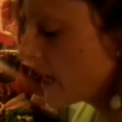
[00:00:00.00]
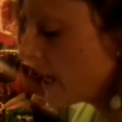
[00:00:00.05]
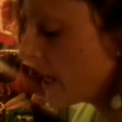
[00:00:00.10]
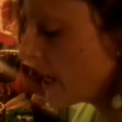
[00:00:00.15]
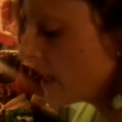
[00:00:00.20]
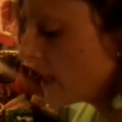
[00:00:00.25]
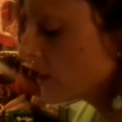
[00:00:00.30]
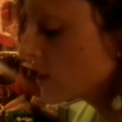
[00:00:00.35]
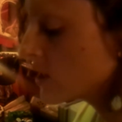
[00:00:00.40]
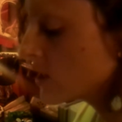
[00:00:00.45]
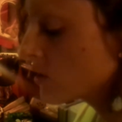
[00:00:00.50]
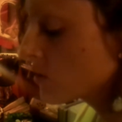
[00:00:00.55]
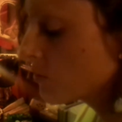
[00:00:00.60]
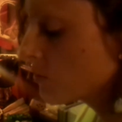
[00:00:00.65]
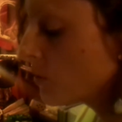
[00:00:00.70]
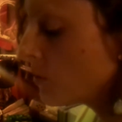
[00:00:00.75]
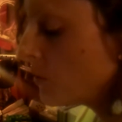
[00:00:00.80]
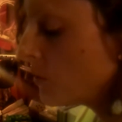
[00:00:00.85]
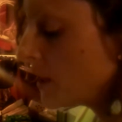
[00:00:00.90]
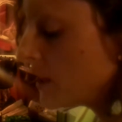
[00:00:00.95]
and
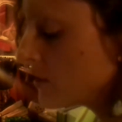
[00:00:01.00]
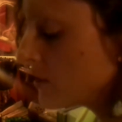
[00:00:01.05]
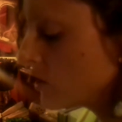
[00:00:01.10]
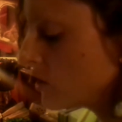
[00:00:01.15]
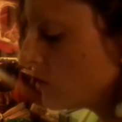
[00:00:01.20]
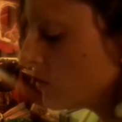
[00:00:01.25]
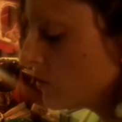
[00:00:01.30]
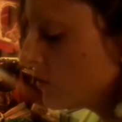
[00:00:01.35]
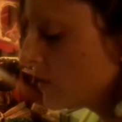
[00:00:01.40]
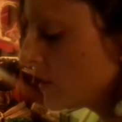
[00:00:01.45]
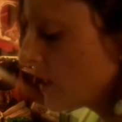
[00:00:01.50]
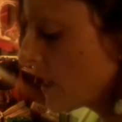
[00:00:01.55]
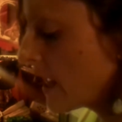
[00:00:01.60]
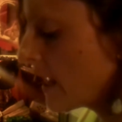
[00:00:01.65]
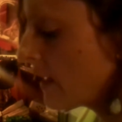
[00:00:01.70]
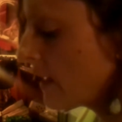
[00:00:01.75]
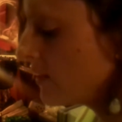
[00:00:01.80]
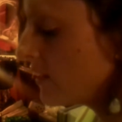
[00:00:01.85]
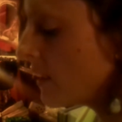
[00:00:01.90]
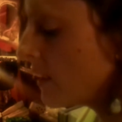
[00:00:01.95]
control issues
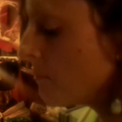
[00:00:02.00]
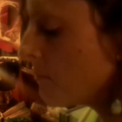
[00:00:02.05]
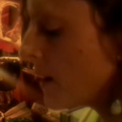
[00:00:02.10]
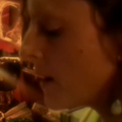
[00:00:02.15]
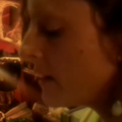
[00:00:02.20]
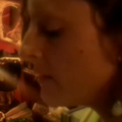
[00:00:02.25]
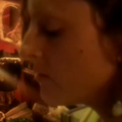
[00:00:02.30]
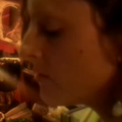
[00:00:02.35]
that might